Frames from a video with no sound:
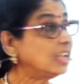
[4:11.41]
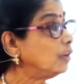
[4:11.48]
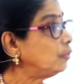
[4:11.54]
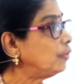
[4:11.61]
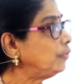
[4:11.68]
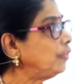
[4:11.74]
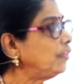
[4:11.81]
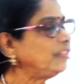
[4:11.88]

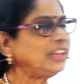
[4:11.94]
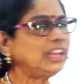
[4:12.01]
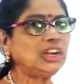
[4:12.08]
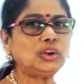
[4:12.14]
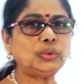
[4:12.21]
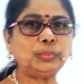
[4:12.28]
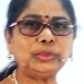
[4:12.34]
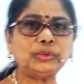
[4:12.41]
For 15
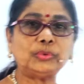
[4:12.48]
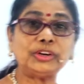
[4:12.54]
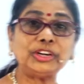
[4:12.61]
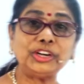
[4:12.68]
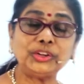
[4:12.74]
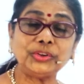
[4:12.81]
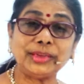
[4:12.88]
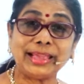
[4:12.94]
rupees, what
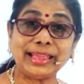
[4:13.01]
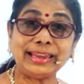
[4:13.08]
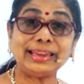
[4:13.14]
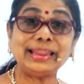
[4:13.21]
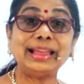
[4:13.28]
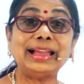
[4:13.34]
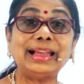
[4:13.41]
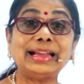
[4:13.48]
did you get?